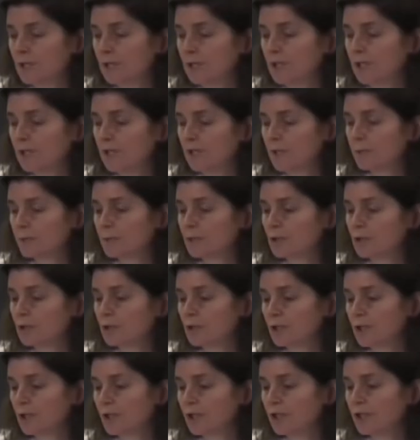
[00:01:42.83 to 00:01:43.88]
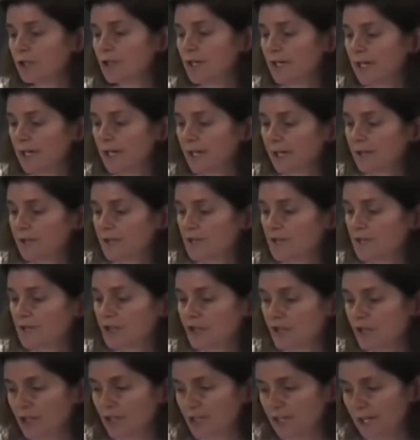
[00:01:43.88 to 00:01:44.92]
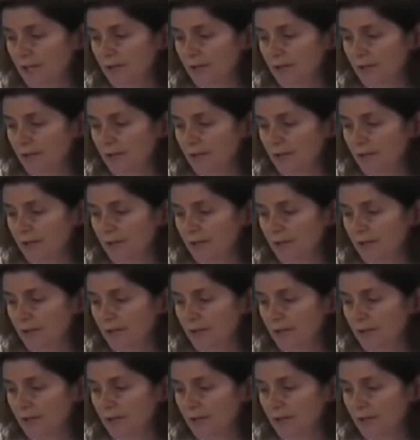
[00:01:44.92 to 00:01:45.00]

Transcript: um, you'll learn how to streak out